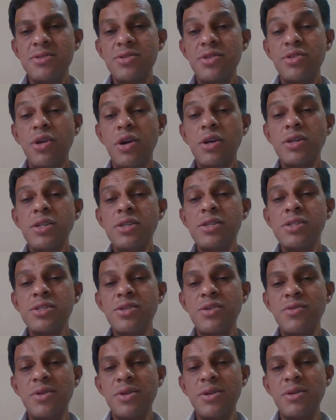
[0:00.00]
So doctor is
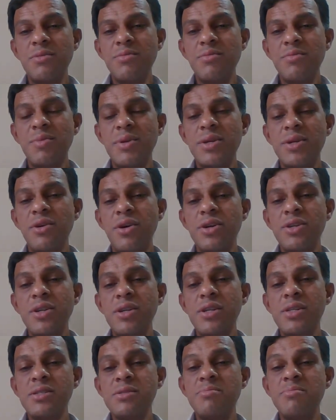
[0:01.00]
good, but doctor
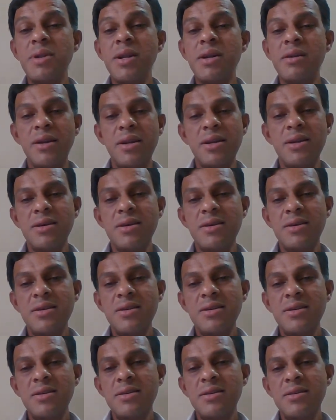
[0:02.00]
is blunt,
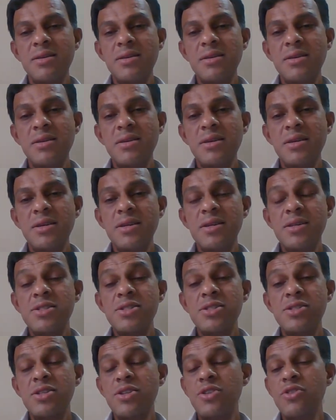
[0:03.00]

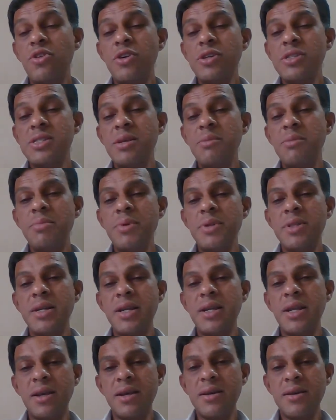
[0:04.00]
is not
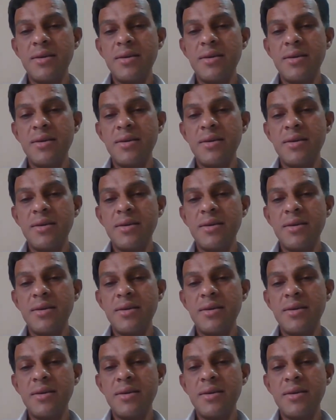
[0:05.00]
sympathetic.